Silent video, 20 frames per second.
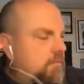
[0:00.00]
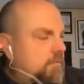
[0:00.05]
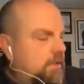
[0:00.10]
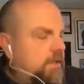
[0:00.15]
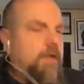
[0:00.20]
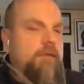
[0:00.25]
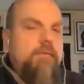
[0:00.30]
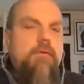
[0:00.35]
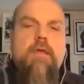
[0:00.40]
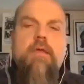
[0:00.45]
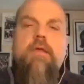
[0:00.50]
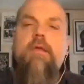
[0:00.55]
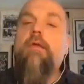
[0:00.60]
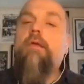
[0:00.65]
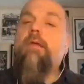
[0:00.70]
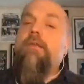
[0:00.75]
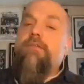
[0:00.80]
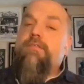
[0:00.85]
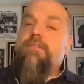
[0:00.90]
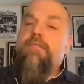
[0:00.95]
Okay.
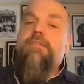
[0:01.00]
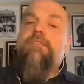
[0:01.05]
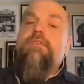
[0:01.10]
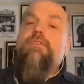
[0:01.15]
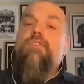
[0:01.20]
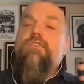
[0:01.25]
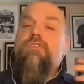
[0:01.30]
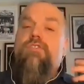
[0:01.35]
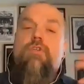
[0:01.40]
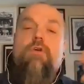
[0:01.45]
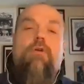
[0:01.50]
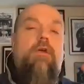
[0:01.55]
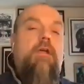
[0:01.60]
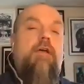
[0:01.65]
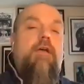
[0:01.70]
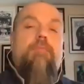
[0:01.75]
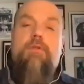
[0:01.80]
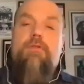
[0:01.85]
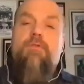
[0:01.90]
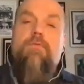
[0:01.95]
Because this is a story
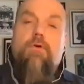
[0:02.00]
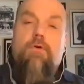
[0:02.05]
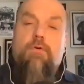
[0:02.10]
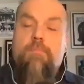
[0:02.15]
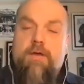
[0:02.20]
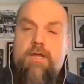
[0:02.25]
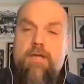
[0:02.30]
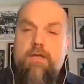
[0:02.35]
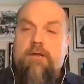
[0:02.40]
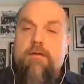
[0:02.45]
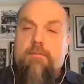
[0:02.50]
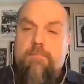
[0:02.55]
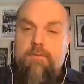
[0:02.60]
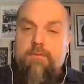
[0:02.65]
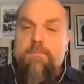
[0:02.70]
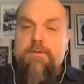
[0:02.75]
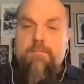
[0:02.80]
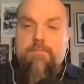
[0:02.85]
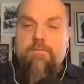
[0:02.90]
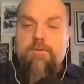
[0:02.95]
I've been told by a couple
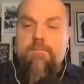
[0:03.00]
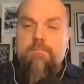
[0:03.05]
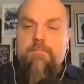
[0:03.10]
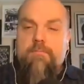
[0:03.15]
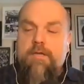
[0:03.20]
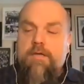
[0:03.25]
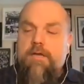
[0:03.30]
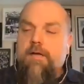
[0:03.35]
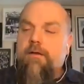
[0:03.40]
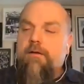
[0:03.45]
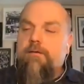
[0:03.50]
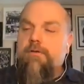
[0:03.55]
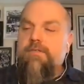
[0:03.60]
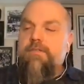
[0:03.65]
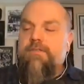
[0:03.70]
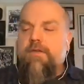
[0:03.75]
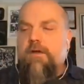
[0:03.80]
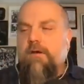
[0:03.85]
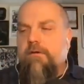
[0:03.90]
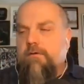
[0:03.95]
of people, and I
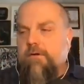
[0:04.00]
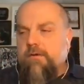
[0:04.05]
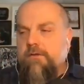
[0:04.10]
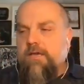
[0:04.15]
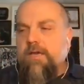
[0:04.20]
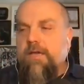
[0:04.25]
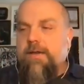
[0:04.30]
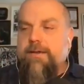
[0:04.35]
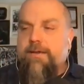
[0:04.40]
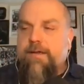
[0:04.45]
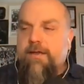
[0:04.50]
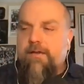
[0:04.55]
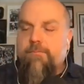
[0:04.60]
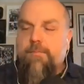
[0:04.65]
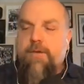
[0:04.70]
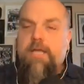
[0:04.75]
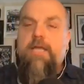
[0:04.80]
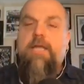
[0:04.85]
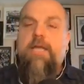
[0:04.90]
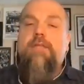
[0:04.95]
always go, okay, I have
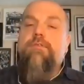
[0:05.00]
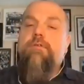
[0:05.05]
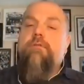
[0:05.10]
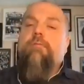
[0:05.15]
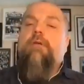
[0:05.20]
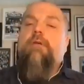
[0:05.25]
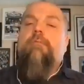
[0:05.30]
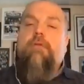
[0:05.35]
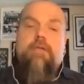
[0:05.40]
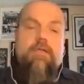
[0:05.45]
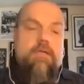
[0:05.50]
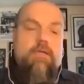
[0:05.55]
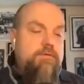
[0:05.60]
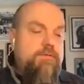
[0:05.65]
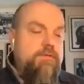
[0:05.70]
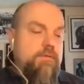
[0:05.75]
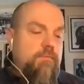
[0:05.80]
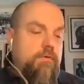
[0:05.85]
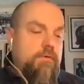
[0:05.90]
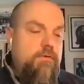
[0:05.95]
my answer, but I want to hear
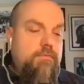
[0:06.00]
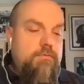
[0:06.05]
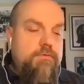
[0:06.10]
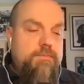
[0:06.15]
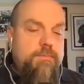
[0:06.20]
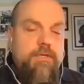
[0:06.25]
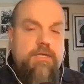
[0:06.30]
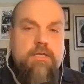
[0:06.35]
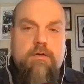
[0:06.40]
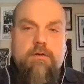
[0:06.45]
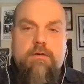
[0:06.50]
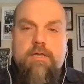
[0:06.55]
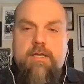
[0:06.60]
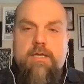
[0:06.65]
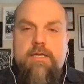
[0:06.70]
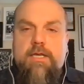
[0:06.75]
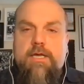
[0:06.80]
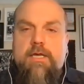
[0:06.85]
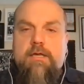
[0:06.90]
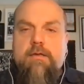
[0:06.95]
someone who's been there,
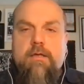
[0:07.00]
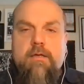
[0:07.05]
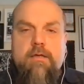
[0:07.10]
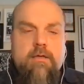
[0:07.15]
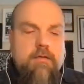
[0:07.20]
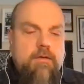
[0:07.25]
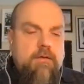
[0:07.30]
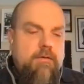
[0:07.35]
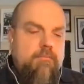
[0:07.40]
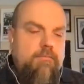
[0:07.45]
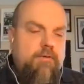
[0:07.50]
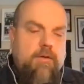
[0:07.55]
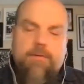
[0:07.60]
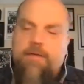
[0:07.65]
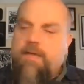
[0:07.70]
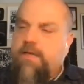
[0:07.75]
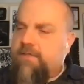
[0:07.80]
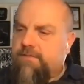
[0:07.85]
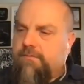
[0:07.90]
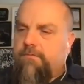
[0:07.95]
done that,
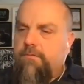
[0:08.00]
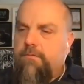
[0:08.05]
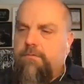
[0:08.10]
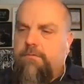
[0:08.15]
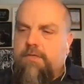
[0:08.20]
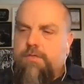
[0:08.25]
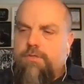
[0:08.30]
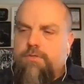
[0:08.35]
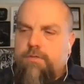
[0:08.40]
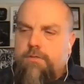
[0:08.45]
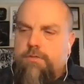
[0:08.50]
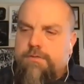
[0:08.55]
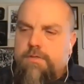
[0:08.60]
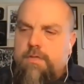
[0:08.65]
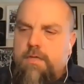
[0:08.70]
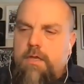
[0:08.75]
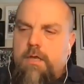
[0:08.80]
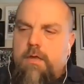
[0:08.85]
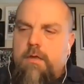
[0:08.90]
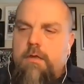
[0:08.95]
probably has a few t-shirts.
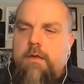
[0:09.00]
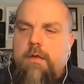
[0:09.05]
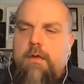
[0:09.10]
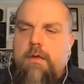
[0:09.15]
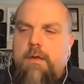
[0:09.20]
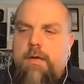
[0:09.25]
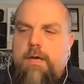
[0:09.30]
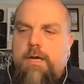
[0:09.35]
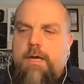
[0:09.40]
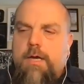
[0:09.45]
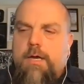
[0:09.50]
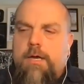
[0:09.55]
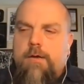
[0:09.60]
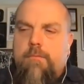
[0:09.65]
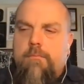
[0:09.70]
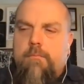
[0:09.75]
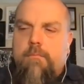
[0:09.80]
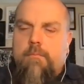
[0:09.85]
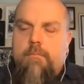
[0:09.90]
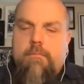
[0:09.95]

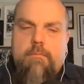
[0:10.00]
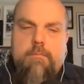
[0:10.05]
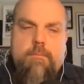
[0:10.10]
So